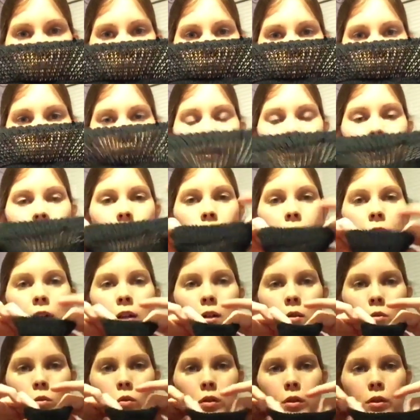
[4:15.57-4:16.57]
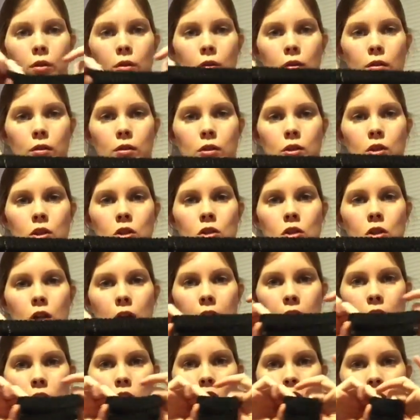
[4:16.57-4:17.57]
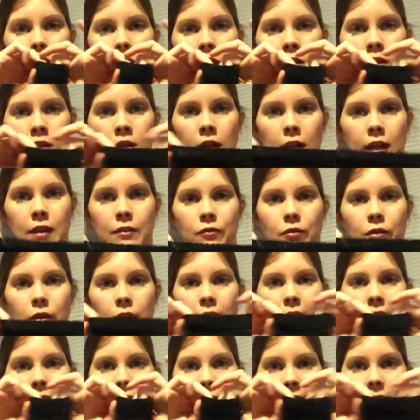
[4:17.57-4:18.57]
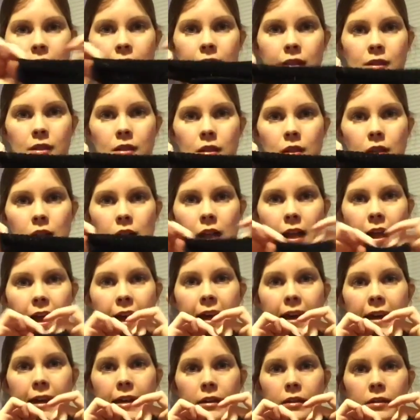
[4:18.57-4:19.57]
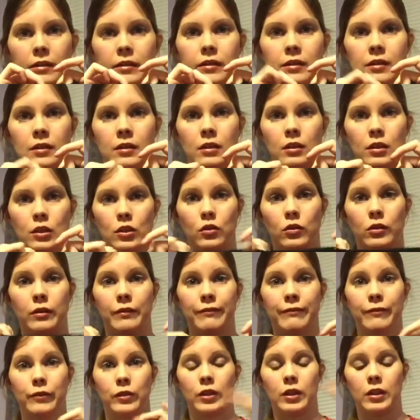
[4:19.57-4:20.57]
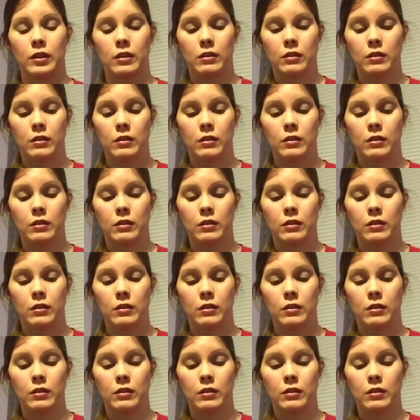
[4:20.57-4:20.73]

This part will stretch and relax as your foot